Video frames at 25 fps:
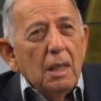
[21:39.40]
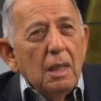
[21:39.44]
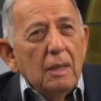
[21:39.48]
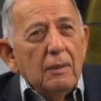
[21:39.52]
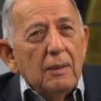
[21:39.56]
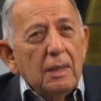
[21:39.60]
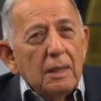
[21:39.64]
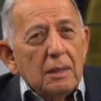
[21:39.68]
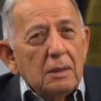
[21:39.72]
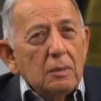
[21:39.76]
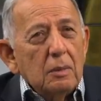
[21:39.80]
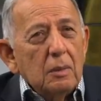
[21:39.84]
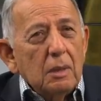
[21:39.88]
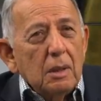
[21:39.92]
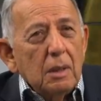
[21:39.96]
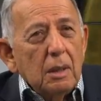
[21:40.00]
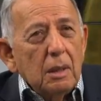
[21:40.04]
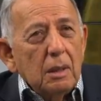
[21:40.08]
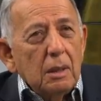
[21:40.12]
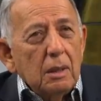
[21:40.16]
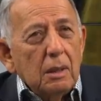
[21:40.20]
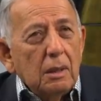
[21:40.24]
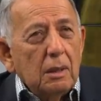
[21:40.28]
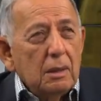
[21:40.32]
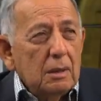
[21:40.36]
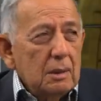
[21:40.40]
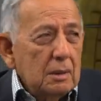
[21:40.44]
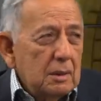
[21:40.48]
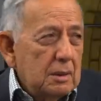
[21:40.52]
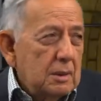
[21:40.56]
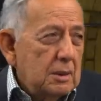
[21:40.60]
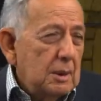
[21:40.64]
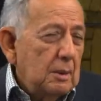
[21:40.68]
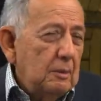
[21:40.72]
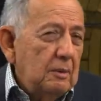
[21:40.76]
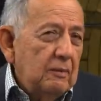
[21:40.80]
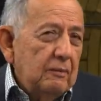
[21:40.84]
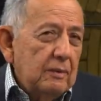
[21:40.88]
and that's why uh,
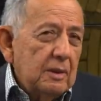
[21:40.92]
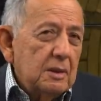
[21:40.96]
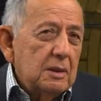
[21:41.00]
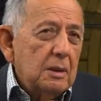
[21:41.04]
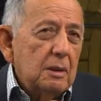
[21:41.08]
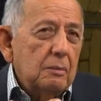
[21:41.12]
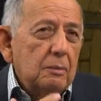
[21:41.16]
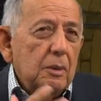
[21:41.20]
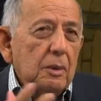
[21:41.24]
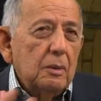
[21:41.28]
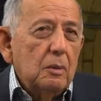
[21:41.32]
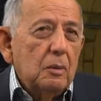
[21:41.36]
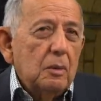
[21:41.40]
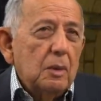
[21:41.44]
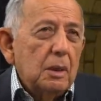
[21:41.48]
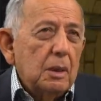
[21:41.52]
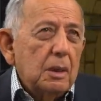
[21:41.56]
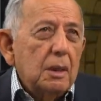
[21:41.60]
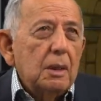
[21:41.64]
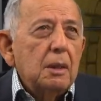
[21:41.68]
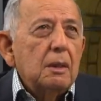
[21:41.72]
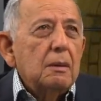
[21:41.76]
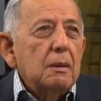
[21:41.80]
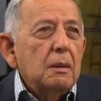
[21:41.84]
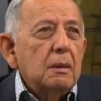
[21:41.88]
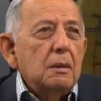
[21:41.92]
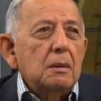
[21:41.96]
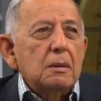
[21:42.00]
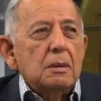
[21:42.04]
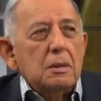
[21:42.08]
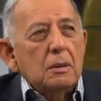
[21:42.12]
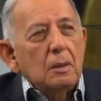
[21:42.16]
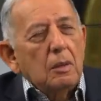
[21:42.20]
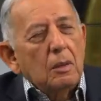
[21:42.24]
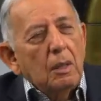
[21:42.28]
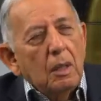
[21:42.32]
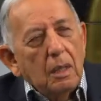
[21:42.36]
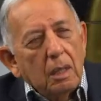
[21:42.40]
some of us have been working
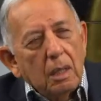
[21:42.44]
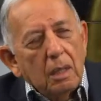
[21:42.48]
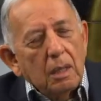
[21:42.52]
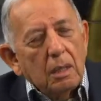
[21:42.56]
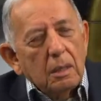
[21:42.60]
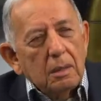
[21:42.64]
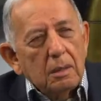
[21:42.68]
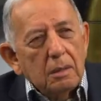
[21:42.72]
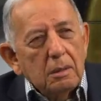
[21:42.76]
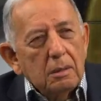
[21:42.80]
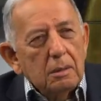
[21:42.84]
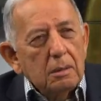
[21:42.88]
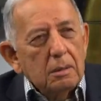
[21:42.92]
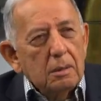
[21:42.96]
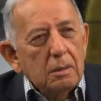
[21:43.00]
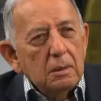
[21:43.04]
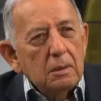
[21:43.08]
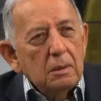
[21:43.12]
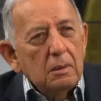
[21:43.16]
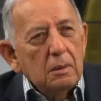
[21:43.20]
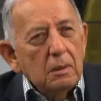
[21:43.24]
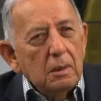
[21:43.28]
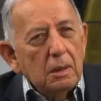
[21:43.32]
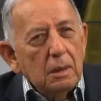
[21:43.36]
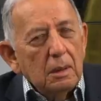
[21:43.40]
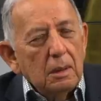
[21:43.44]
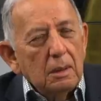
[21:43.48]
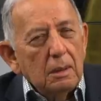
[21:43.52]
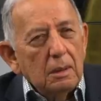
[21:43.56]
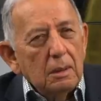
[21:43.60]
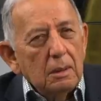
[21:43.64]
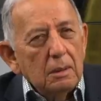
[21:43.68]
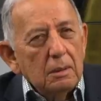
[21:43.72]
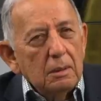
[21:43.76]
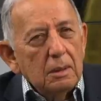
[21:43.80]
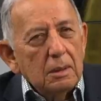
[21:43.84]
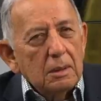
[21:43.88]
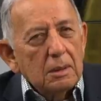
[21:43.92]
so hard to
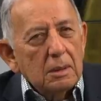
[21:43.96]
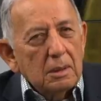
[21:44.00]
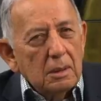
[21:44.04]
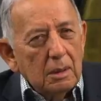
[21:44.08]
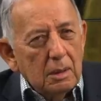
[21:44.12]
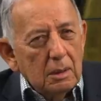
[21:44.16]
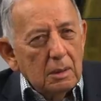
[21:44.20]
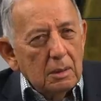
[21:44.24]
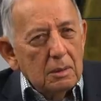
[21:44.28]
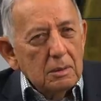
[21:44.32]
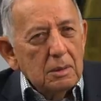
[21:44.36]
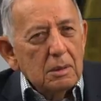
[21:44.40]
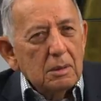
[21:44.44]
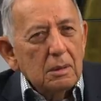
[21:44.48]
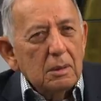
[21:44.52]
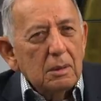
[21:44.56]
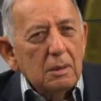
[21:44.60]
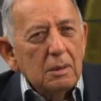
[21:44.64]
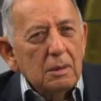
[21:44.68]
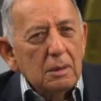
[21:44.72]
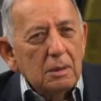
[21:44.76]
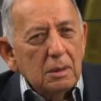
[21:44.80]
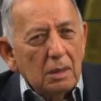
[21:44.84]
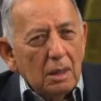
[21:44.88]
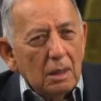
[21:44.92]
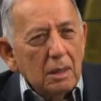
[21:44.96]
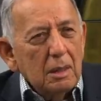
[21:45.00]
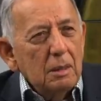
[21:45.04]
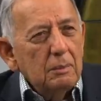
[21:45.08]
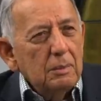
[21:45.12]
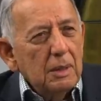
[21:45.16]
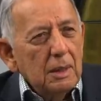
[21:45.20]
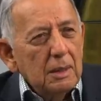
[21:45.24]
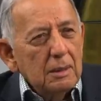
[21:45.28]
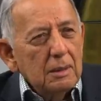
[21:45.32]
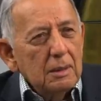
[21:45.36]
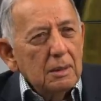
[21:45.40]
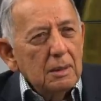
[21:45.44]
uh, disclose and talk
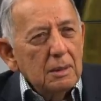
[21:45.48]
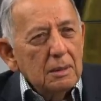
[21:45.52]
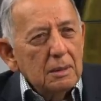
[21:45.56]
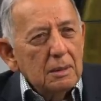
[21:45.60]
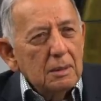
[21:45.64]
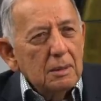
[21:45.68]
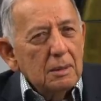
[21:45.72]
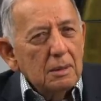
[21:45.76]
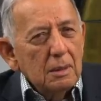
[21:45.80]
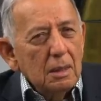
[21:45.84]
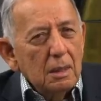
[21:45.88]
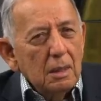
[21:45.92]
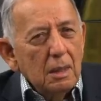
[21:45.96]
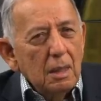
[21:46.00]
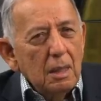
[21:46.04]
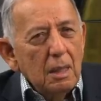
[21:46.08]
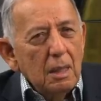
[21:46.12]
about this.